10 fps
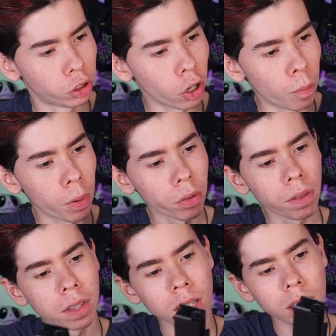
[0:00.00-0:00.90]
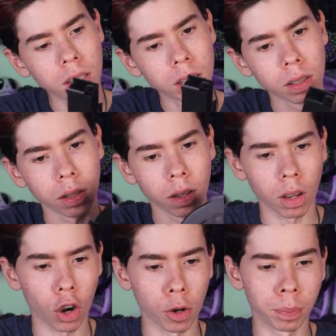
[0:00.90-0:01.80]
So both of these
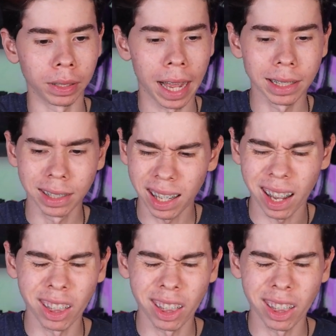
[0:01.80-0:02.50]
are plastic.